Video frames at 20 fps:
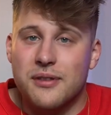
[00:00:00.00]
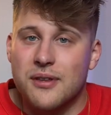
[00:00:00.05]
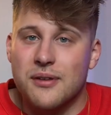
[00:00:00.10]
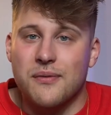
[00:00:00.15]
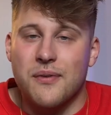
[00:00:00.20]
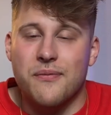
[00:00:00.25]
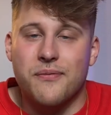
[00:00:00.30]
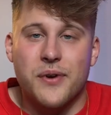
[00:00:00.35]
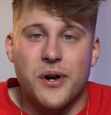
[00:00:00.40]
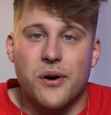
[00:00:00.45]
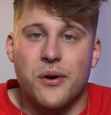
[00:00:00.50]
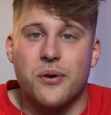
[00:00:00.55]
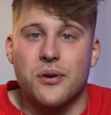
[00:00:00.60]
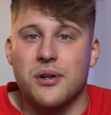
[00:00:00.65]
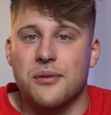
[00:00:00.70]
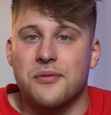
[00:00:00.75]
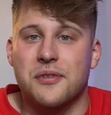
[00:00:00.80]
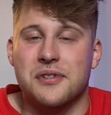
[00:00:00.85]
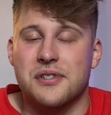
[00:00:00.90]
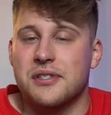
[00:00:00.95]
of a vote
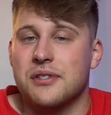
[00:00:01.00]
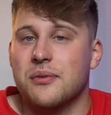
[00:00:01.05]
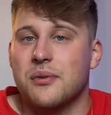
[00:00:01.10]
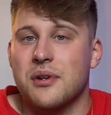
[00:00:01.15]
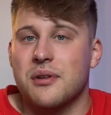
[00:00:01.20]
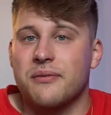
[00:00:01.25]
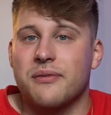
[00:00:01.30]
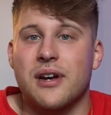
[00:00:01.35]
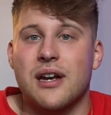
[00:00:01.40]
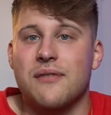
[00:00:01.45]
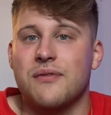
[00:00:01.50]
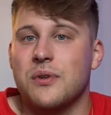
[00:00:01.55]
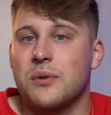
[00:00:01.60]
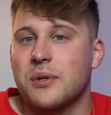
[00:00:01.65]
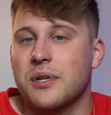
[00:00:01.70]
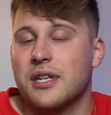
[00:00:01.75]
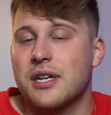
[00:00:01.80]
if it's a 25 unit